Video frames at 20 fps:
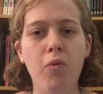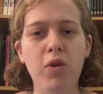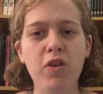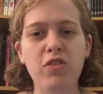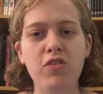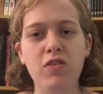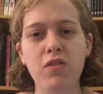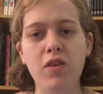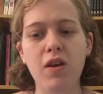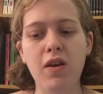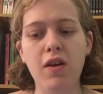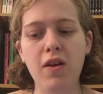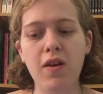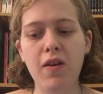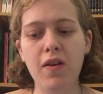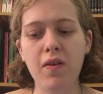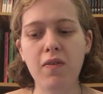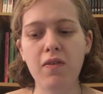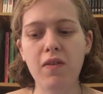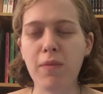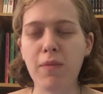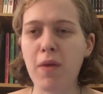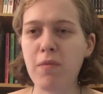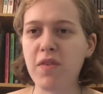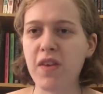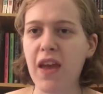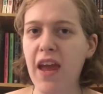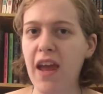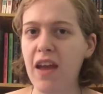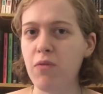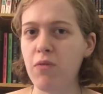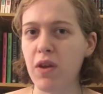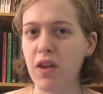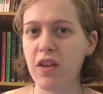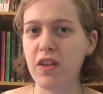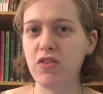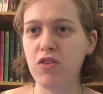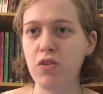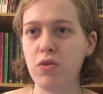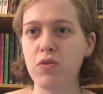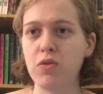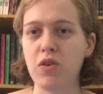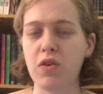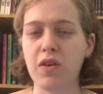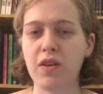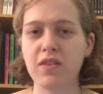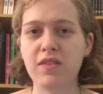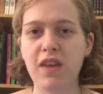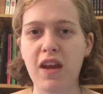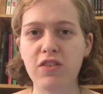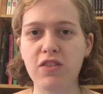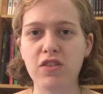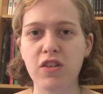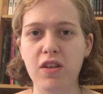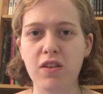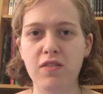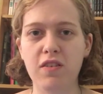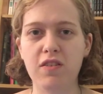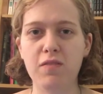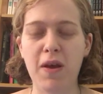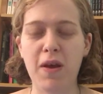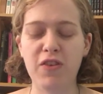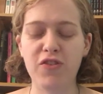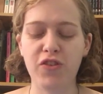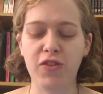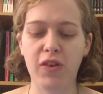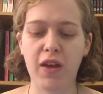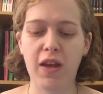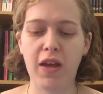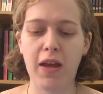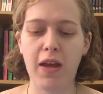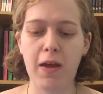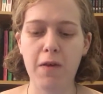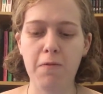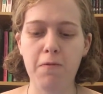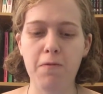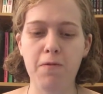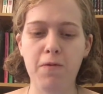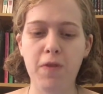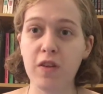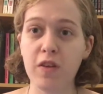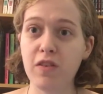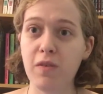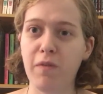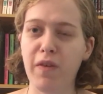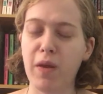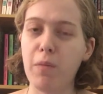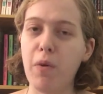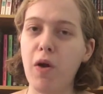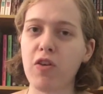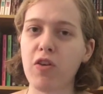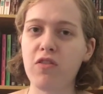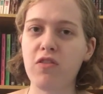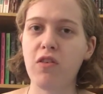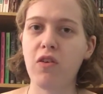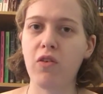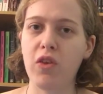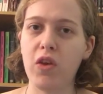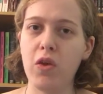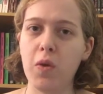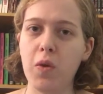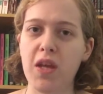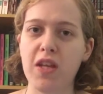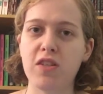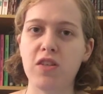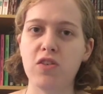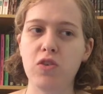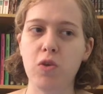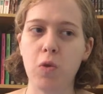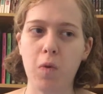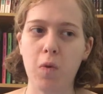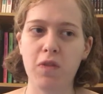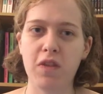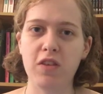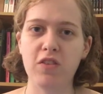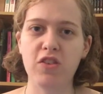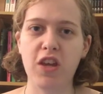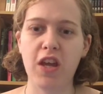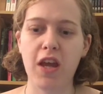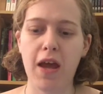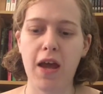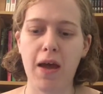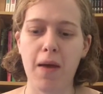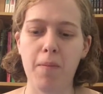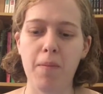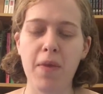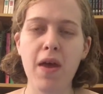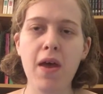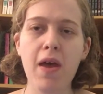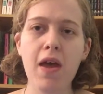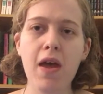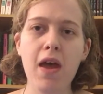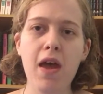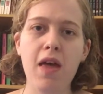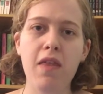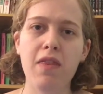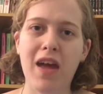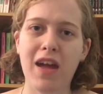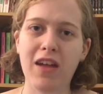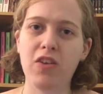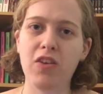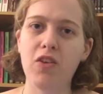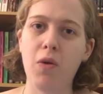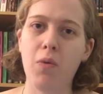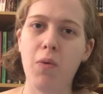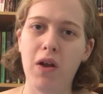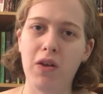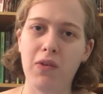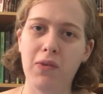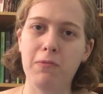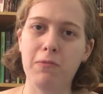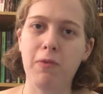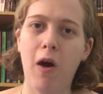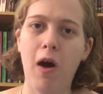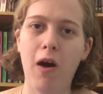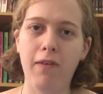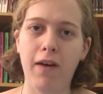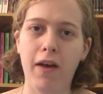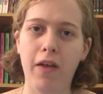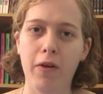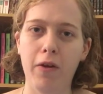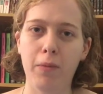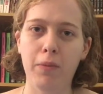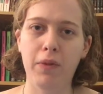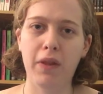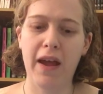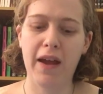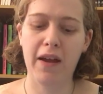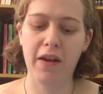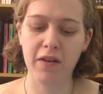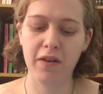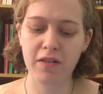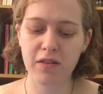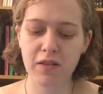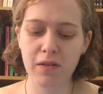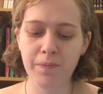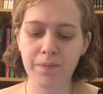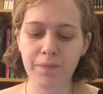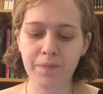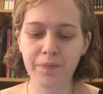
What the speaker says: which sometimes you can't really do during sessions, especially if there's something personal you need to do with the GM that you don't want to involve other players.